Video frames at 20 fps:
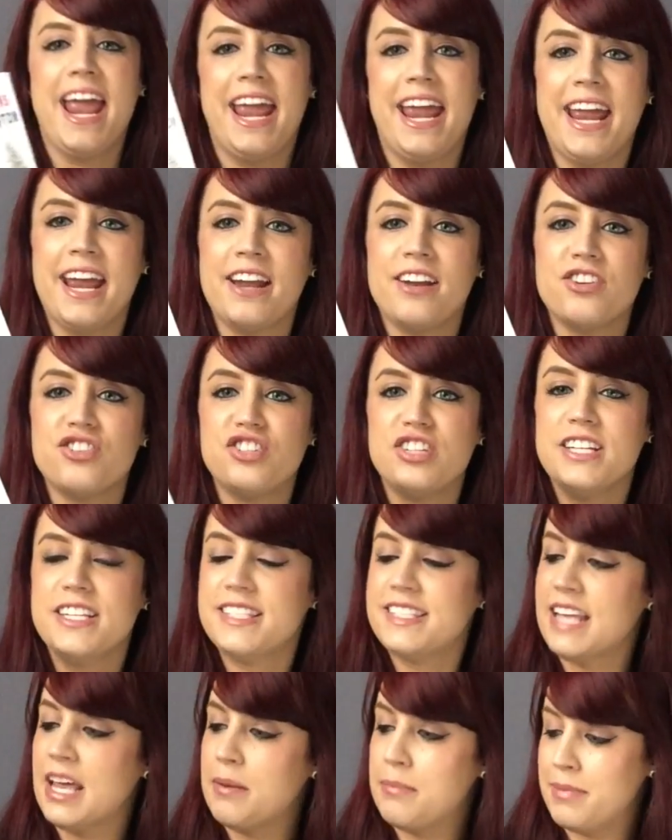and she
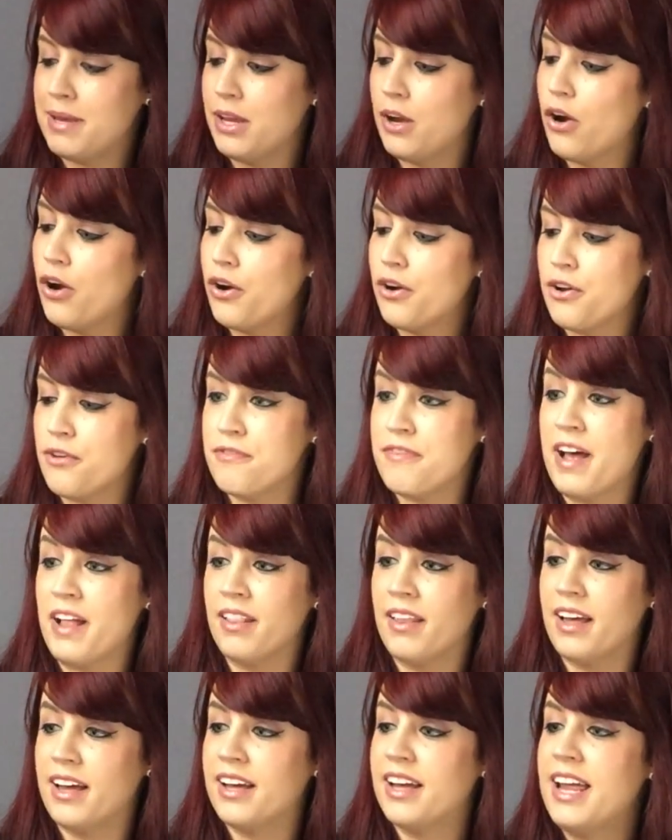sent me her
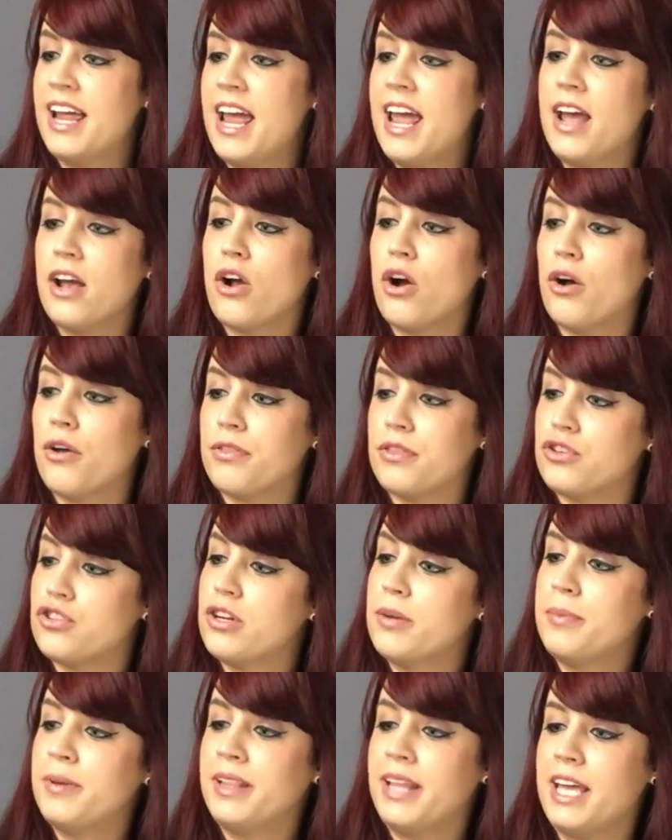novella called The
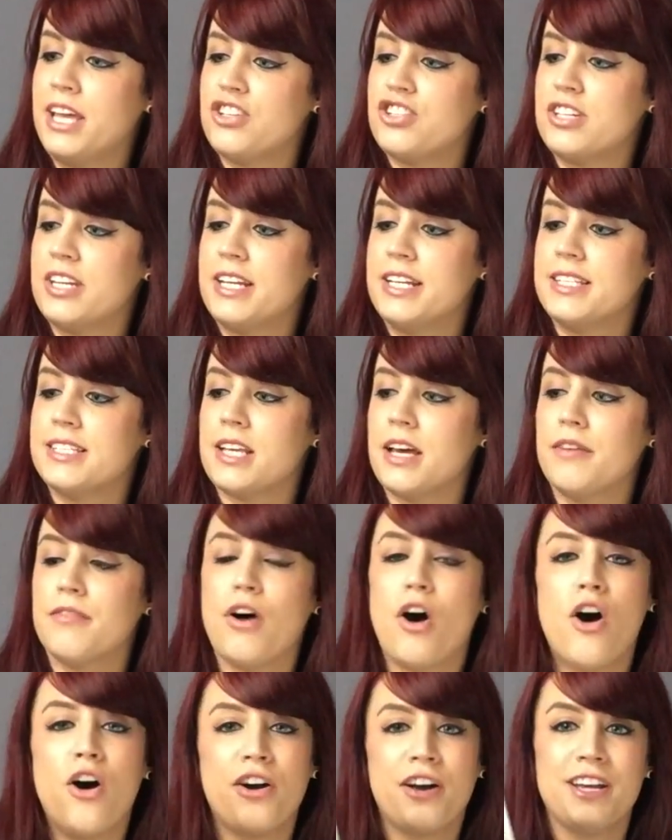Tribulations of
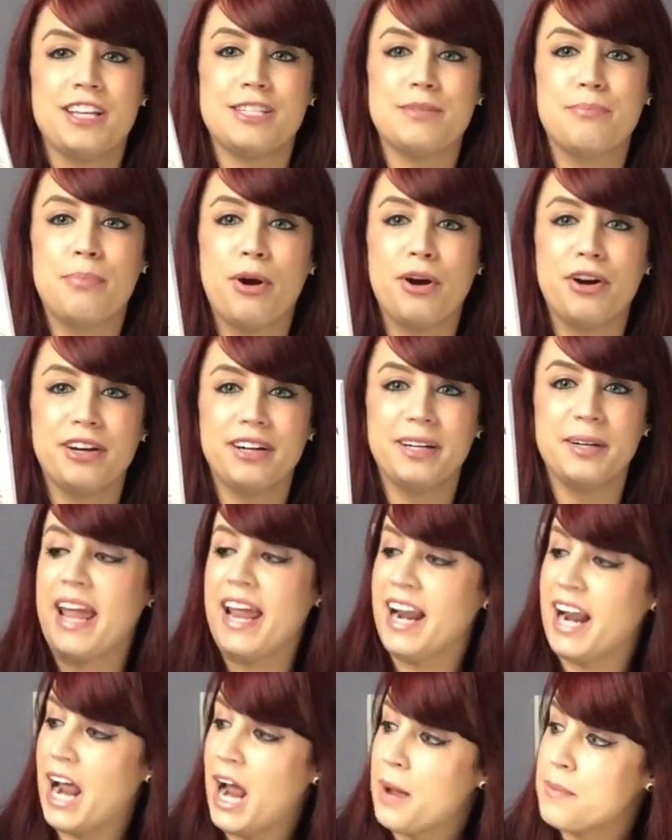August Barton.
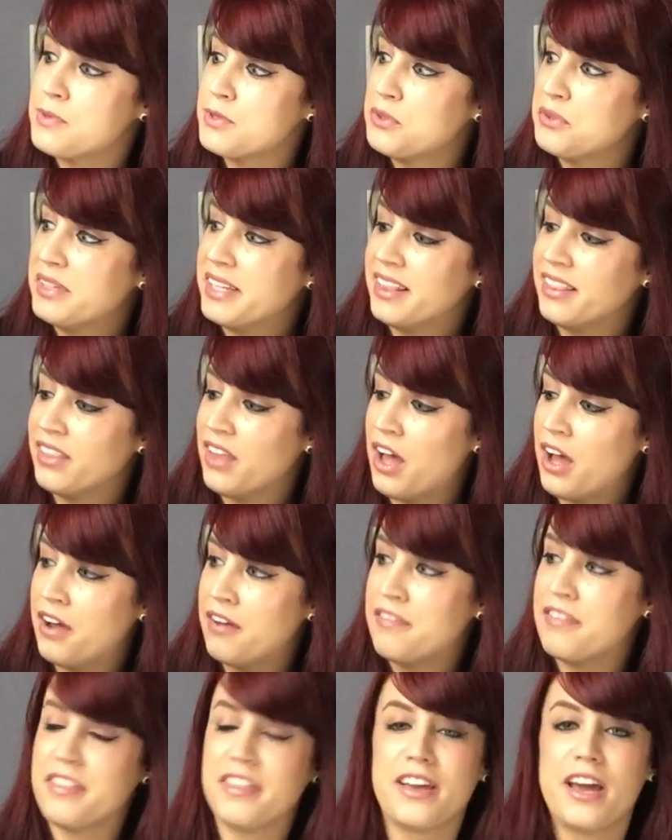And I absolutely
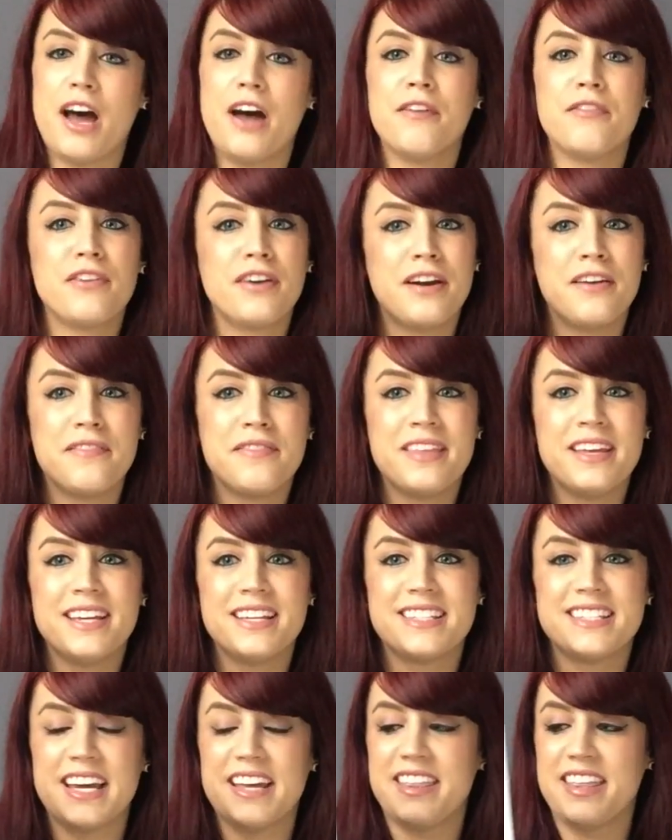love the cover of
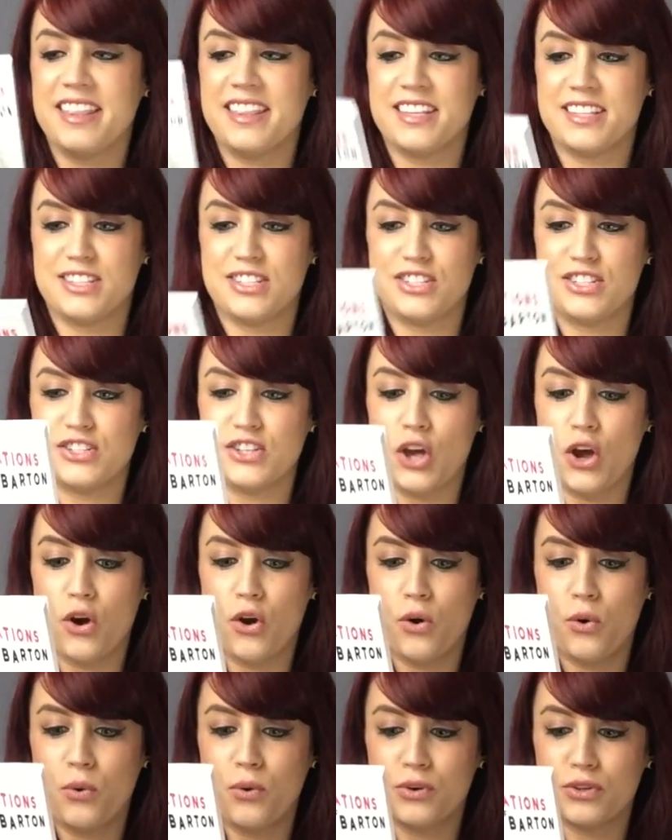this. I think that's
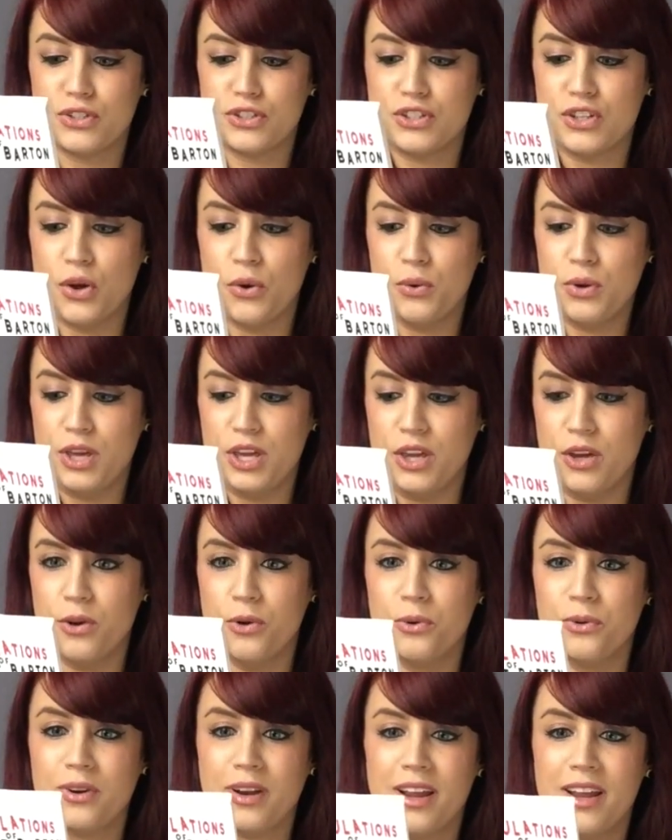so, so
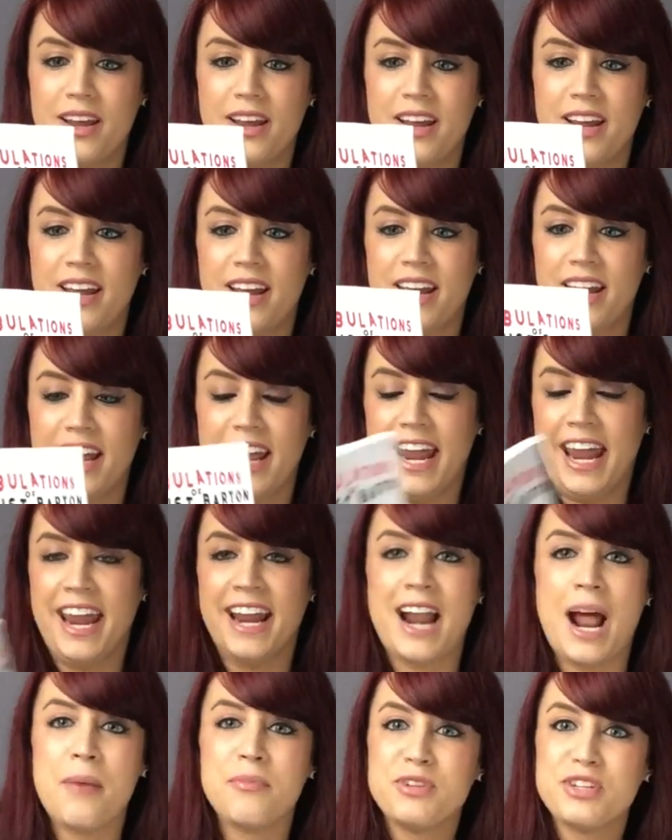cute. And
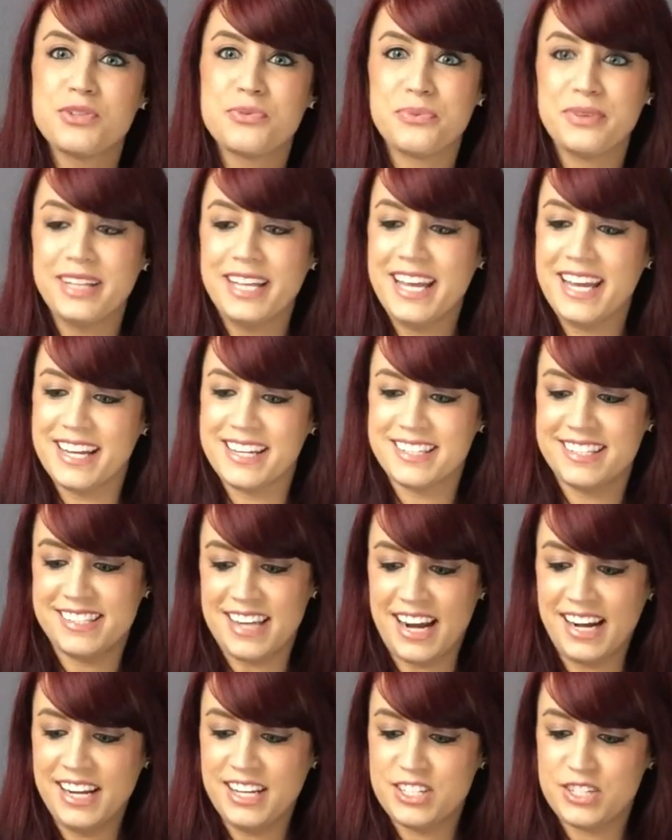I'm just really
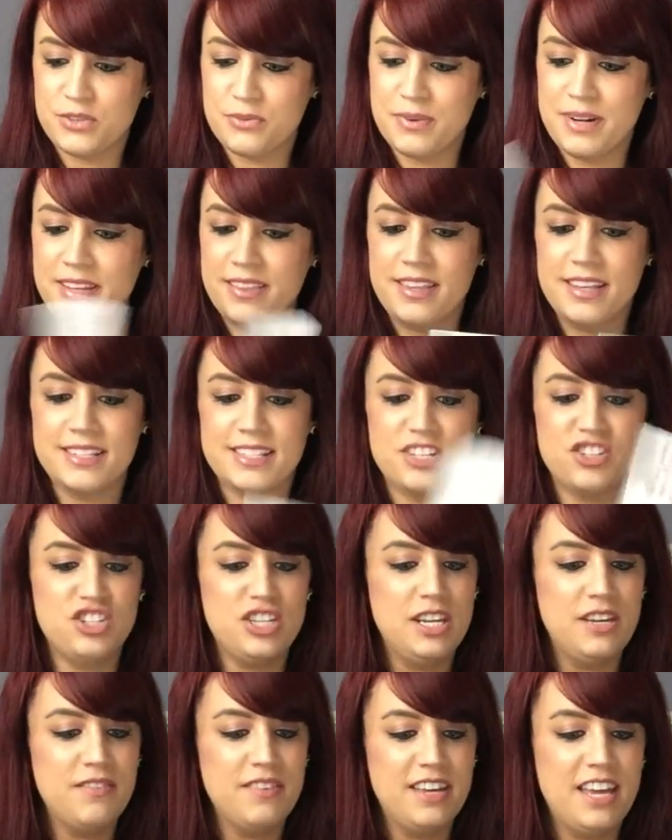excited to read this, and
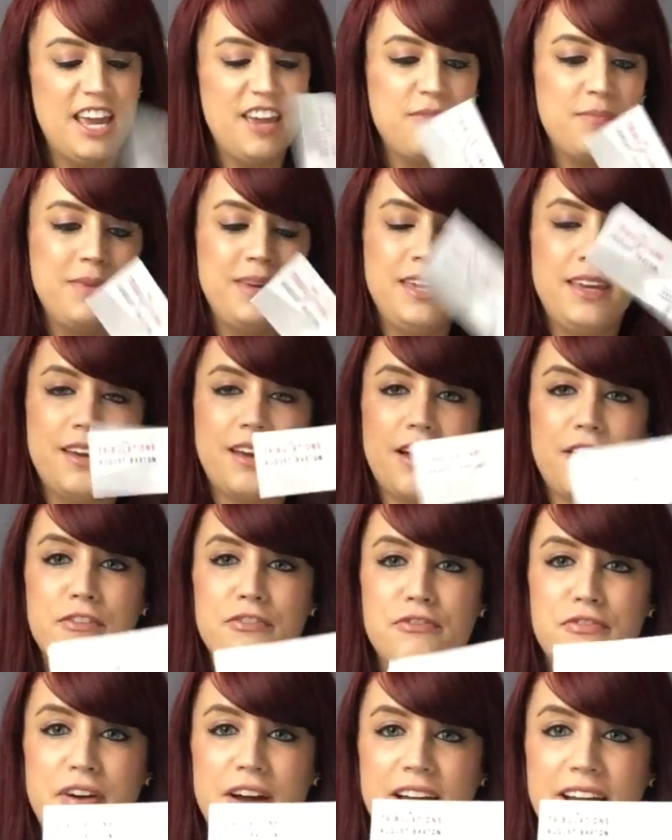she even gave me a
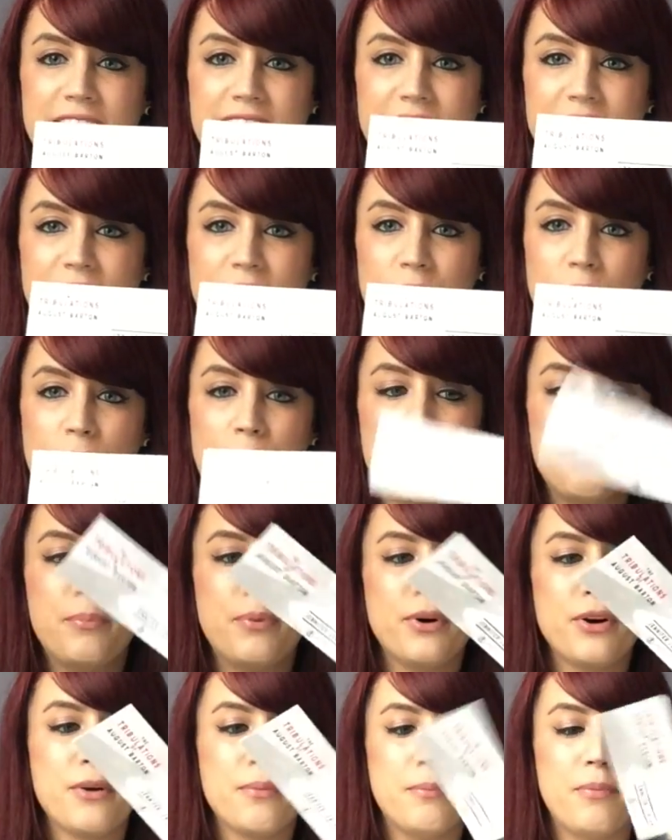fun little
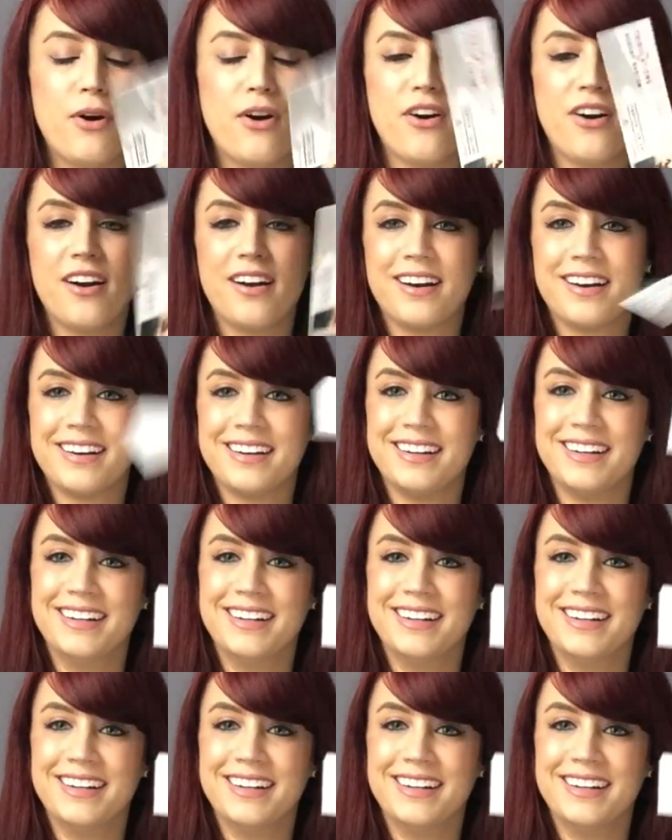bookmark.